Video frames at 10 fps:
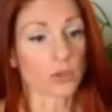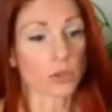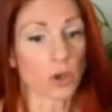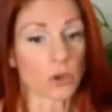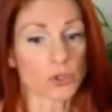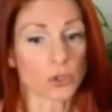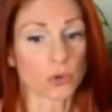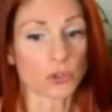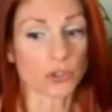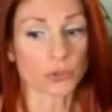You can
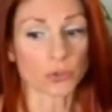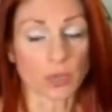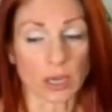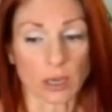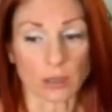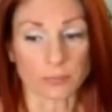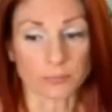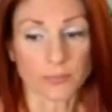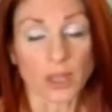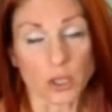also do,
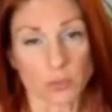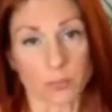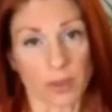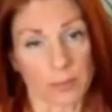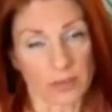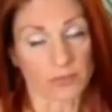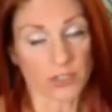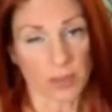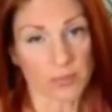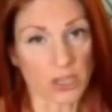
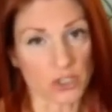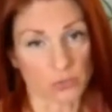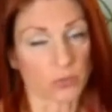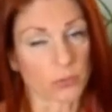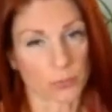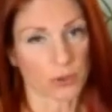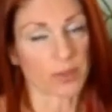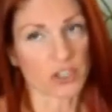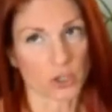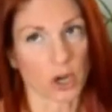for some things you
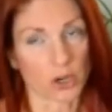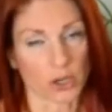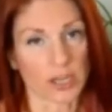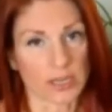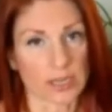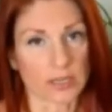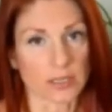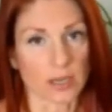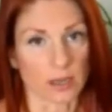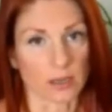pretty much are going to
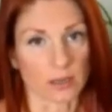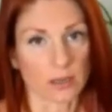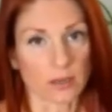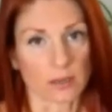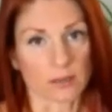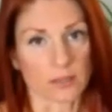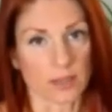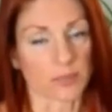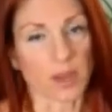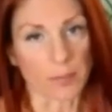need
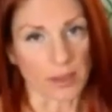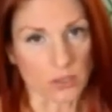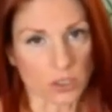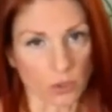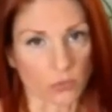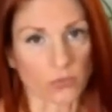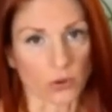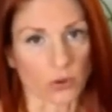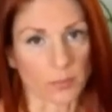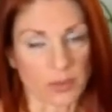some dumbbells. So
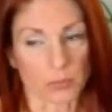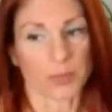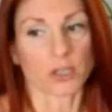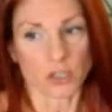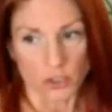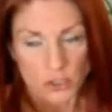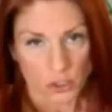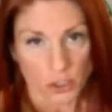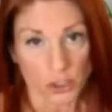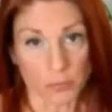good
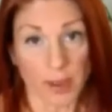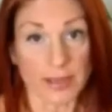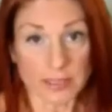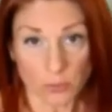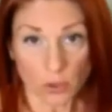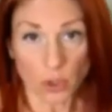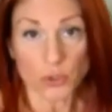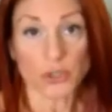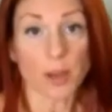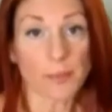to do bicep
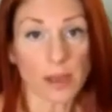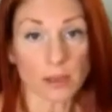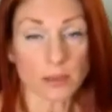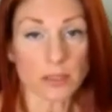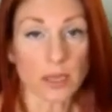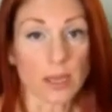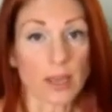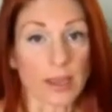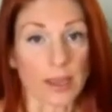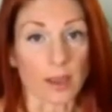curls with your dumbbells,
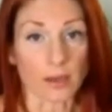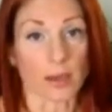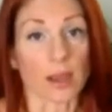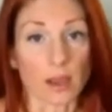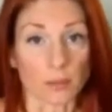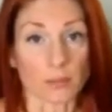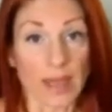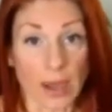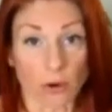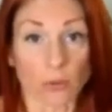and
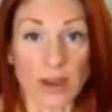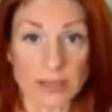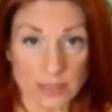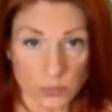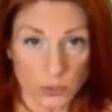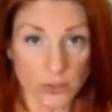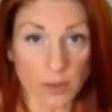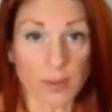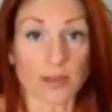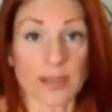lateral raises with your
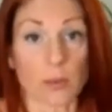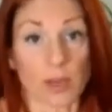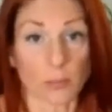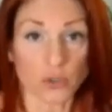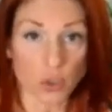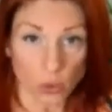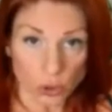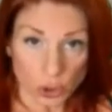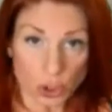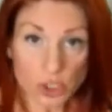dumbbells. That will help your
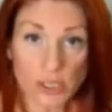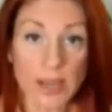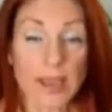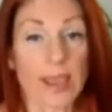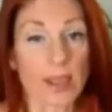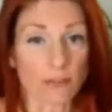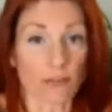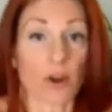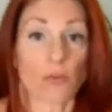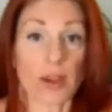shoulders, and
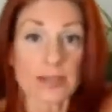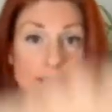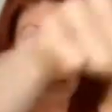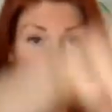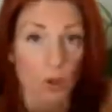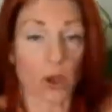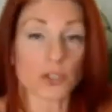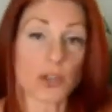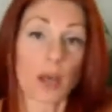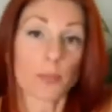front raises that will
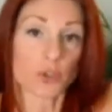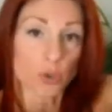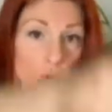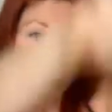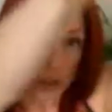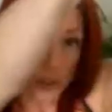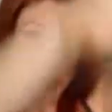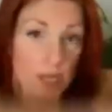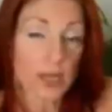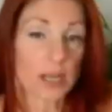also help your
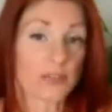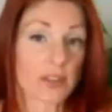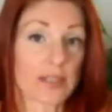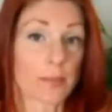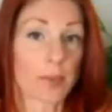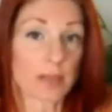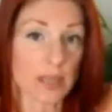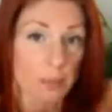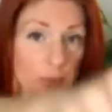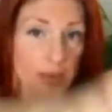shoulders, lifting the dumbbells
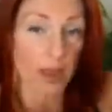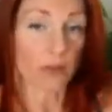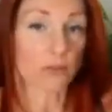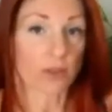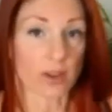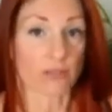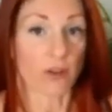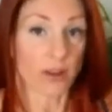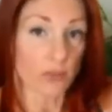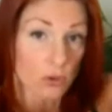up and down in
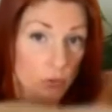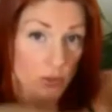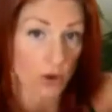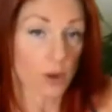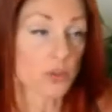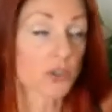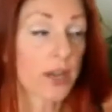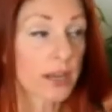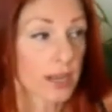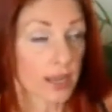front of you with your arms
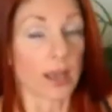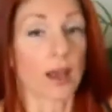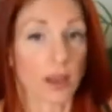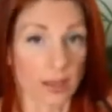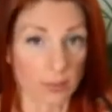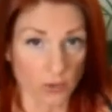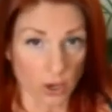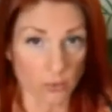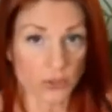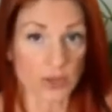straight, again with
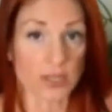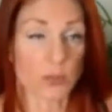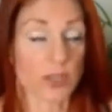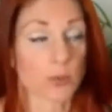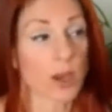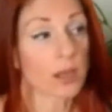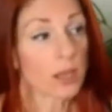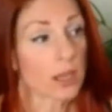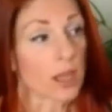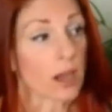your arms straight this way as
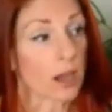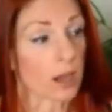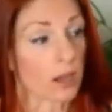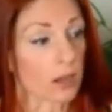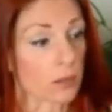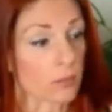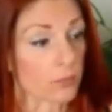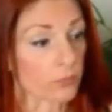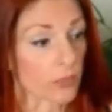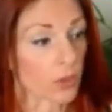well.
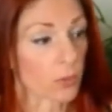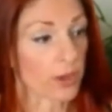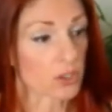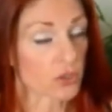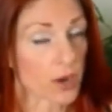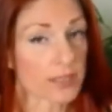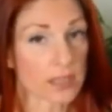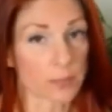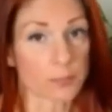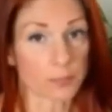What else?
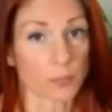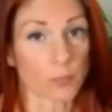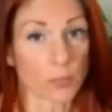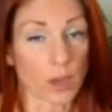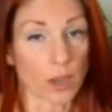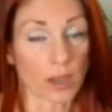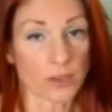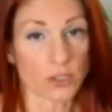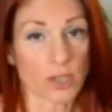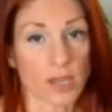Tricep
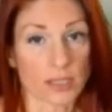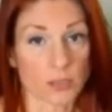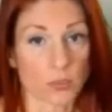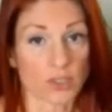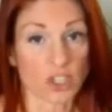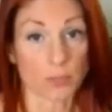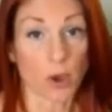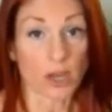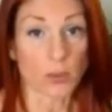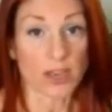exercises with just
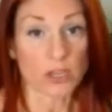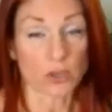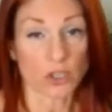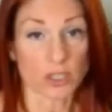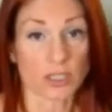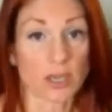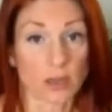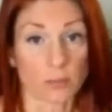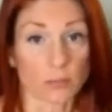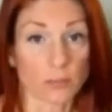body weight. You can just
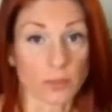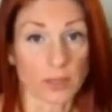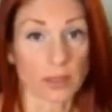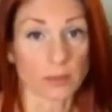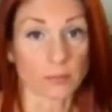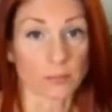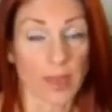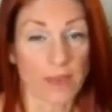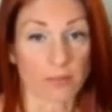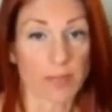
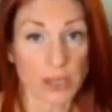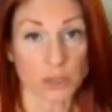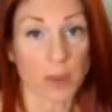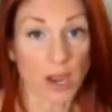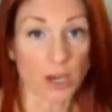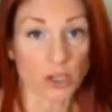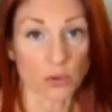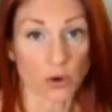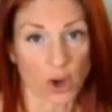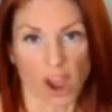have a bench behind
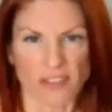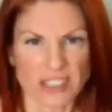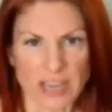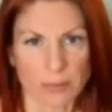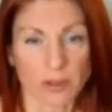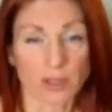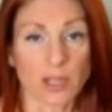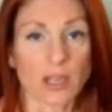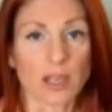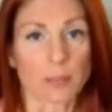you or a coffee
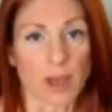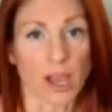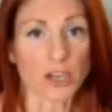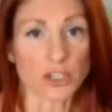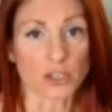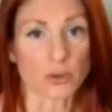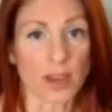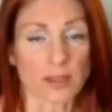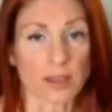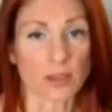table behind you,
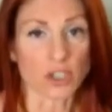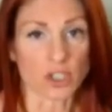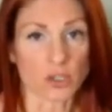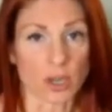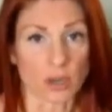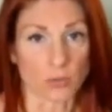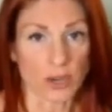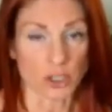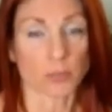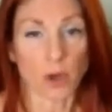and then just
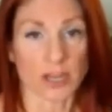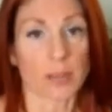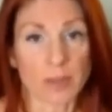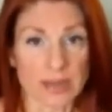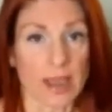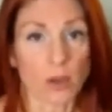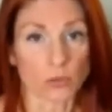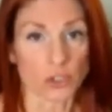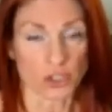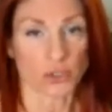raise your body up and
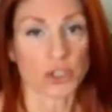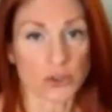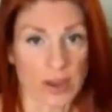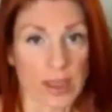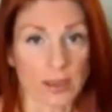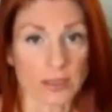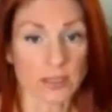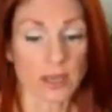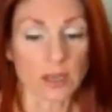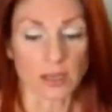down just using your hands.